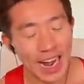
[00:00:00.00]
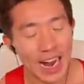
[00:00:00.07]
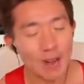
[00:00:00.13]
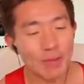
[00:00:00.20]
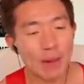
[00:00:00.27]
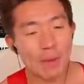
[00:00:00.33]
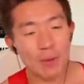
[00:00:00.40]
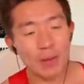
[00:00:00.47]
I
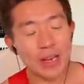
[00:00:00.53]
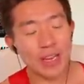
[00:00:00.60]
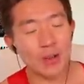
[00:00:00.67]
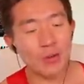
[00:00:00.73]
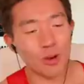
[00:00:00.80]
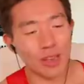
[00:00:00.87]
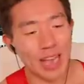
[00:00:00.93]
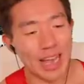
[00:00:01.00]
remember when you
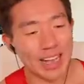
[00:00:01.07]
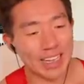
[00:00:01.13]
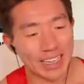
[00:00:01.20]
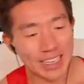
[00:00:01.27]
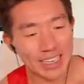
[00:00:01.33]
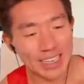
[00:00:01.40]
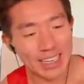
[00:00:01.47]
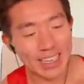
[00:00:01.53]
were like
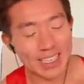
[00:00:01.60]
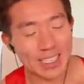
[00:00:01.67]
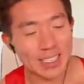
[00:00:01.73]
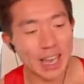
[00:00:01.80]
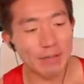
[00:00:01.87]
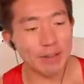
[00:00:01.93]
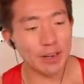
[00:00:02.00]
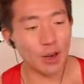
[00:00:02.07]
a
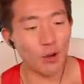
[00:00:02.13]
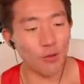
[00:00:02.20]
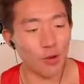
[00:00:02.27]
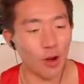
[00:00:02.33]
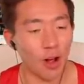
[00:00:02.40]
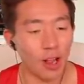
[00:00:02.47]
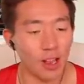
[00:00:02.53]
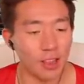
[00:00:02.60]
70
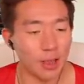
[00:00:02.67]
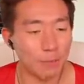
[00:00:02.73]
overall on the